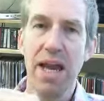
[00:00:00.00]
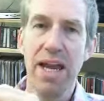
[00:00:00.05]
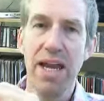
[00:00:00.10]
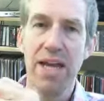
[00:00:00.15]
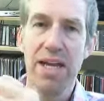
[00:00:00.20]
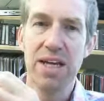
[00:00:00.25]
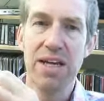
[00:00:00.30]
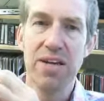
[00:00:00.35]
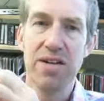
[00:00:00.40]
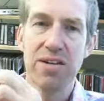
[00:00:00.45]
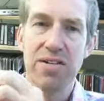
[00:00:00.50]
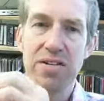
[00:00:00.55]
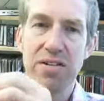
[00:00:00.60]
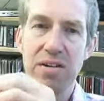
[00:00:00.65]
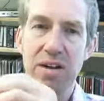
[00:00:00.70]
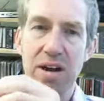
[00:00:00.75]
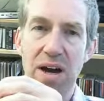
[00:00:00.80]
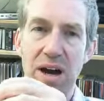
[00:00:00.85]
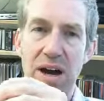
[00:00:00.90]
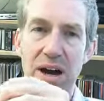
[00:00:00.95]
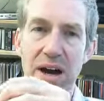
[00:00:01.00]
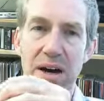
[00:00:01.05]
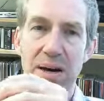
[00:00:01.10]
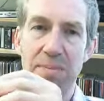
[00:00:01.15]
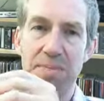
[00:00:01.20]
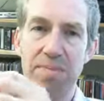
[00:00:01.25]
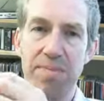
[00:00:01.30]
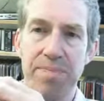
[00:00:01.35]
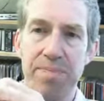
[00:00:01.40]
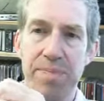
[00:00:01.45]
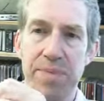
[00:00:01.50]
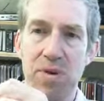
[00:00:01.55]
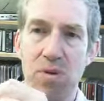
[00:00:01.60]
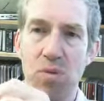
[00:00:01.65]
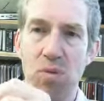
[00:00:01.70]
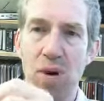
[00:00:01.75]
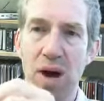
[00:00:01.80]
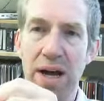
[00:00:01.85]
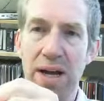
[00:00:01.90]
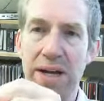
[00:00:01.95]
is
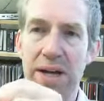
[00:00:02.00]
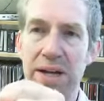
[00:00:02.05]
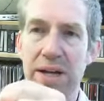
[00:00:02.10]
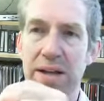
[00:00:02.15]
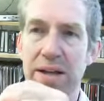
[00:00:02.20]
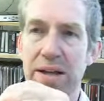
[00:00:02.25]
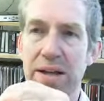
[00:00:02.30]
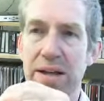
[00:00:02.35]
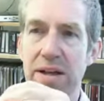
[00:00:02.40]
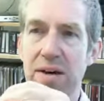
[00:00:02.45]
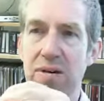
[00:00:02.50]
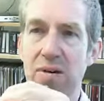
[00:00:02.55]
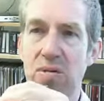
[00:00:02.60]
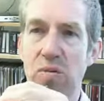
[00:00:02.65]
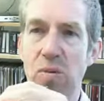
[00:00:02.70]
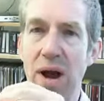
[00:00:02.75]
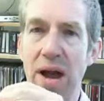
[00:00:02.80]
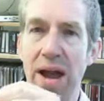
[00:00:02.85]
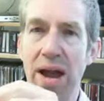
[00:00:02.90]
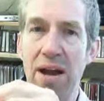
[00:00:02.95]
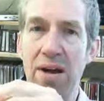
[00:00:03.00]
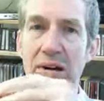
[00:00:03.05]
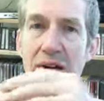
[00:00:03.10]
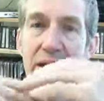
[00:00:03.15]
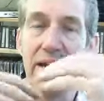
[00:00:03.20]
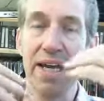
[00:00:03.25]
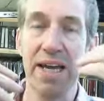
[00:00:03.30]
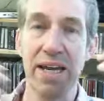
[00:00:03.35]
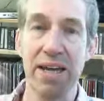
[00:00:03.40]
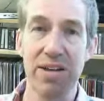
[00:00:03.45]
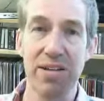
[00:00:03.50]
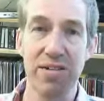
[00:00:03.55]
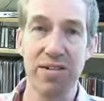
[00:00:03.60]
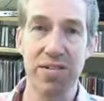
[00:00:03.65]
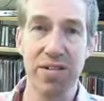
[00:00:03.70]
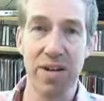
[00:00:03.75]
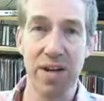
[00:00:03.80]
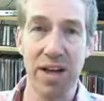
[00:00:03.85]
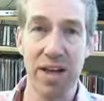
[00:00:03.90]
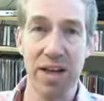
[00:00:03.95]
one where
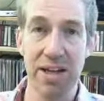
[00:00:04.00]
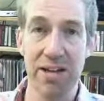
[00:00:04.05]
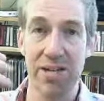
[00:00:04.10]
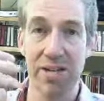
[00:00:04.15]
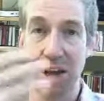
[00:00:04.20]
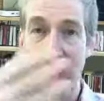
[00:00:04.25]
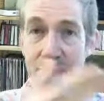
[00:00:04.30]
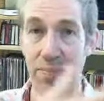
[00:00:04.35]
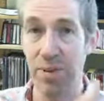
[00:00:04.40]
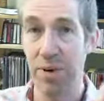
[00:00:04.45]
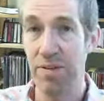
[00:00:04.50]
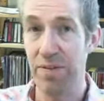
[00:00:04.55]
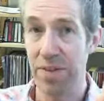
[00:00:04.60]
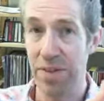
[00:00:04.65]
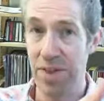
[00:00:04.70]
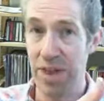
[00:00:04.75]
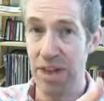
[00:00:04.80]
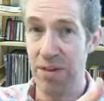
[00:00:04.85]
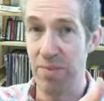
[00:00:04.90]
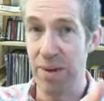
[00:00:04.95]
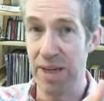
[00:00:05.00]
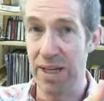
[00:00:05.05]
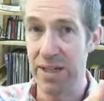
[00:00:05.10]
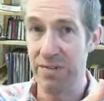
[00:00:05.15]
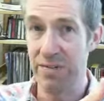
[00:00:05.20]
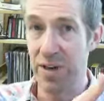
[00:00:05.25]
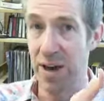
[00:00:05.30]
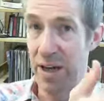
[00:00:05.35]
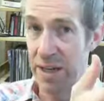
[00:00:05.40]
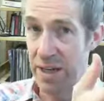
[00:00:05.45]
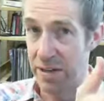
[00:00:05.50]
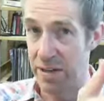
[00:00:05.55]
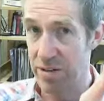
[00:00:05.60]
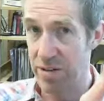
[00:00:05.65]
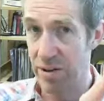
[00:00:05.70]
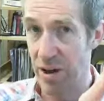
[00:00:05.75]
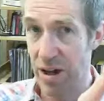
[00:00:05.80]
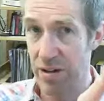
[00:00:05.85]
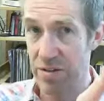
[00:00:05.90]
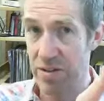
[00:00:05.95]
it's an example of the thing being defined, in
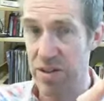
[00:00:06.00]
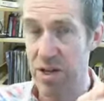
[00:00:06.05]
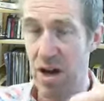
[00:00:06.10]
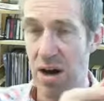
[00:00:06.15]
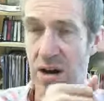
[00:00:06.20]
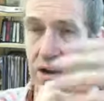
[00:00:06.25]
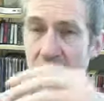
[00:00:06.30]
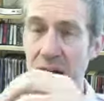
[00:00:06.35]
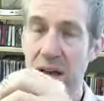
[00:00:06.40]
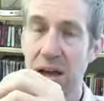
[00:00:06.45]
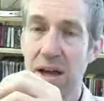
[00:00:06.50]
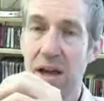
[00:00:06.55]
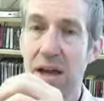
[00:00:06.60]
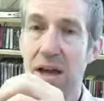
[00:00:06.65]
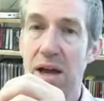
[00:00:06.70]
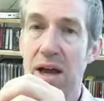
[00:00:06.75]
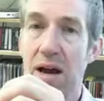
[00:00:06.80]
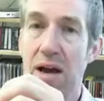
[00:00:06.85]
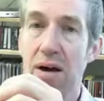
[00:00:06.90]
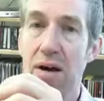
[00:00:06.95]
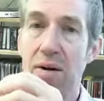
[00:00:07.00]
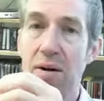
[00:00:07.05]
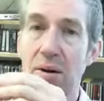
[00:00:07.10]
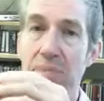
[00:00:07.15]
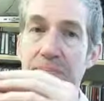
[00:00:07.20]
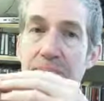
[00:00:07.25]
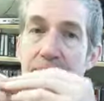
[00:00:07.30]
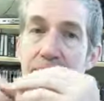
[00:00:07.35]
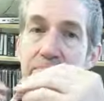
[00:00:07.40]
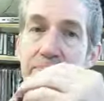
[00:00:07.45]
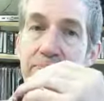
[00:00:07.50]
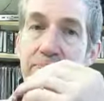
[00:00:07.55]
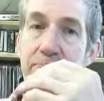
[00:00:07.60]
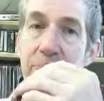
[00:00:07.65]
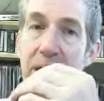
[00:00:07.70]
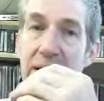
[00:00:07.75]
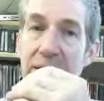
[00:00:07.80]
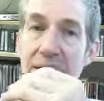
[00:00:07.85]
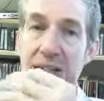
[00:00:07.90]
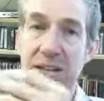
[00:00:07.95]
this case dog,
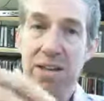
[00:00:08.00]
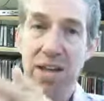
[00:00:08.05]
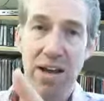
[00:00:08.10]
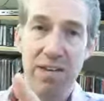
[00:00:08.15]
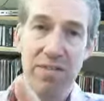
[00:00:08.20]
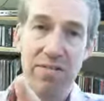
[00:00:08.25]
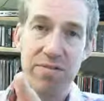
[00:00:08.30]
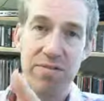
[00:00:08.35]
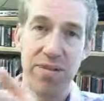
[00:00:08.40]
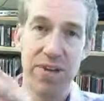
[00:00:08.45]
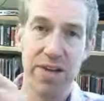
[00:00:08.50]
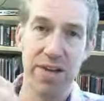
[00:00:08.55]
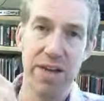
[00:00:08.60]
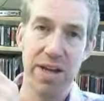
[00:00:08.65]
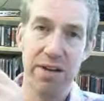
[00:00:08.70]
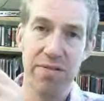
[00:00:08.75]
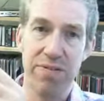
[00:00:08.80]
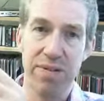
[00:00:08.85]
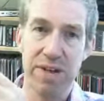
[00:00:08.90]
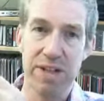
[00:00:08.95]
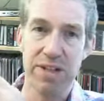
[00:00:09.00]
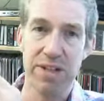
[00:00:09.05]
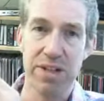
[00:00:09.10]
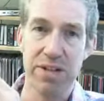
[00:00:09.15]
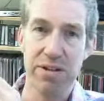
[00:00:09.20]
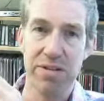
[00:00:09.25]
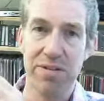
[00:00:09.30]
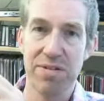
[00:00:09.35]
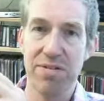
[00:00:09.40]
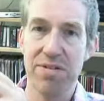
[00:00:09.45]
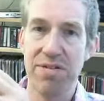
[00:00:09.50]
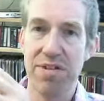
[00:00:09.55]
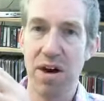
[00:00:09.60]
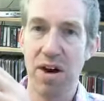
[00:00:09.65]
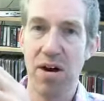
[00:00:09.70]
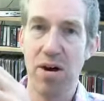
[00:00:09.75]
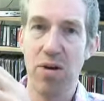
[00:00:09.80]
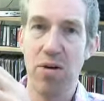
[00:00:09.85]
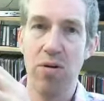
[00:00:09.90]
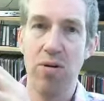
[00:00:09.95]
but that doesn't fit the definition.
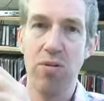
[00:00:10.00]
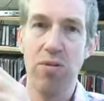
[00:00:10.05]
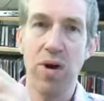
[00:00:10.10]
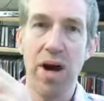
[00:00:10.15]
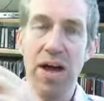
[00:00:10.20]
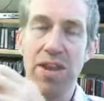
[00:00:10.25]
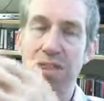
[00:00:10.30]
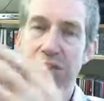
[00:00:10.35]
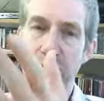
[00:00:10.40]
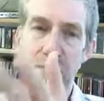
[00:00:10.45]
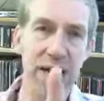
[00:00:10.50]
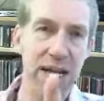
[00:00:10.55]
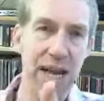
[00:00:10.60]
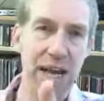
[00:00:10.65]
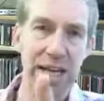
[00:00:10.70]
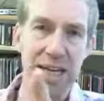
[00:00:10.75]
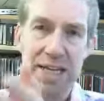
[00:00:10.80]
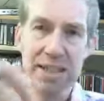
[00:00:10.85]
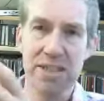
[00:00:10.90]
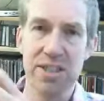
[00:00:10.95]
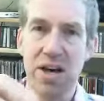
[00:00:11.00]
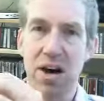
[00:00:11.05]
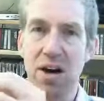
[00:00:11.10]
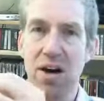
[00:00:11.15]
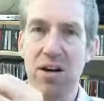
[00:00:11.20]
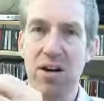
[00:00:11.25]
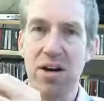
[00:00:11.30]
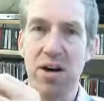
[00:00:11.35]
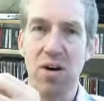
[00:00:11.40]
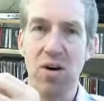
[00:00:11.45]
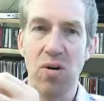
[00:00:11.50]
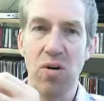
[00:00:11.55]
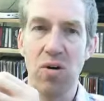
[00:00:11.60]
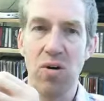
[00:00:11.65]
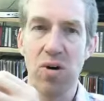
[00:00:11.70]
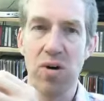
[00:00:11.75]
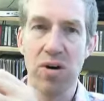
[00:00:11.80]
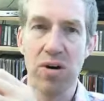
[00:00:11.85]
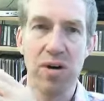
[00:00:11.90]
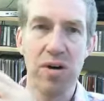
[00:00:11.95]
So a three-legged dog
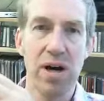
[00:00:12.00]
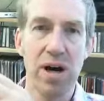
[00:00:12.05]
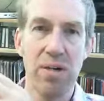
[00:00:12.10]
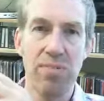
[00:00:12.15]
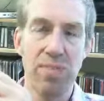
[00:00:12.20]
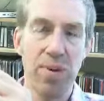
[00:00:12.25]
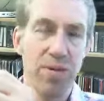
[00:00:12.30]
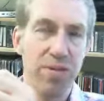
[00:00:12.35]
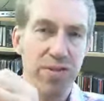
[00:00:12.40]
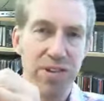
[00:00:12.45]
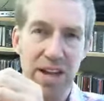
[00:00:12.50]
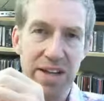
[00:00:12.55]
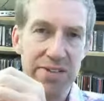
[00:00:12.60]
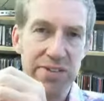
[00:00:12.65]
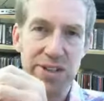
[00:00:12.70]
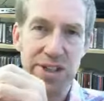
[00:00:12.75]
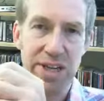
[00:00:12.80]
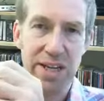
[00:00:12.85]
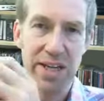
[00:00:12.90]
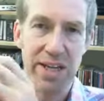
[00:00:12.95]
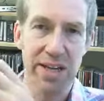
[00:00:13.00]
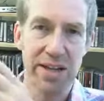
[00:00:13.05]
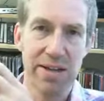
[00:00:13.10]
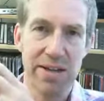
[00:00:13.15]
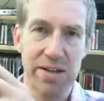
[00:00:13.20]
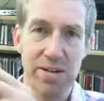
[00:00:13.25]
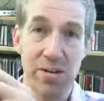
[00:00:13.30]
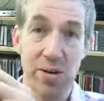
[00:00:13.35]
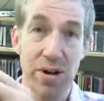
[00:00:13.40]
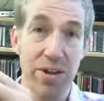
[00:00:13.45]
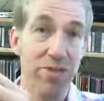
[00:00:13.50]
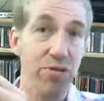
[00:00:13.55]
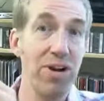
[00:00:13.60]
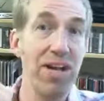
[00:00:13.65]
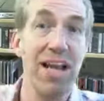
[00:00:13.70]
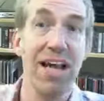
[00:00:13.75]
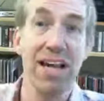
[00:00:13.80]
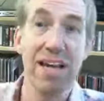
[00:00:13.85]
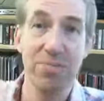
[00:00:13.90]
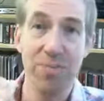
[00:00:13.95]
or a
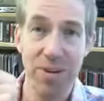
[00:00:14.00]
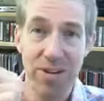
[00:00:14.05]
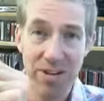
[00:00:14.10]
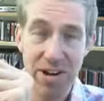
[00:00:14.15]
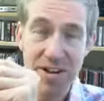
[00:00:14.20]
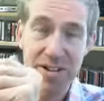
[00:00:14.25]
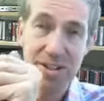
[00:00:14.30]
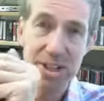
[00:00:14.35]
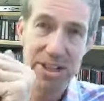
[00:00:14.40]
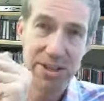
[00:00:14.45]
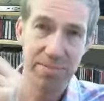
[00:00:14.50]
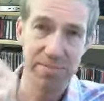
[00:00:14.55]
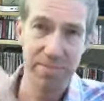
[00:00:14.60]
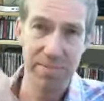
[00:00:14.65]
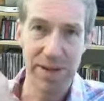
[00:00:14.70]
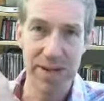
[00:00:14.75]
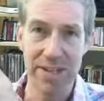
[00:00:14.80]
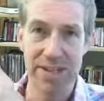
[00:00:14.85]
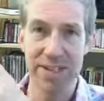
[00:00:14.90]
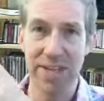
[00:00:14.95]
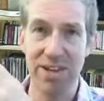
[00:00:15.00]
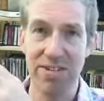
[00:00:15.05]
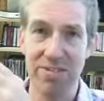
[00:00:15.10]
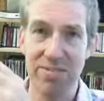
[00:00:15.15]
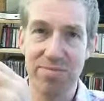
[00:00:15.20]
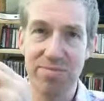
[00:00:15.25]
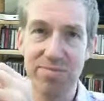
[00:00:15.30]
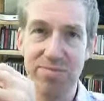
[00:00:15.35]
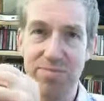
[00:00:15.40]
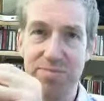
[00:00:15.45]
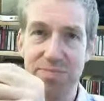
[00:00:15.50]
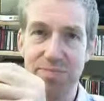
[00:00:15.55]
three-legged Basenji. It doesn't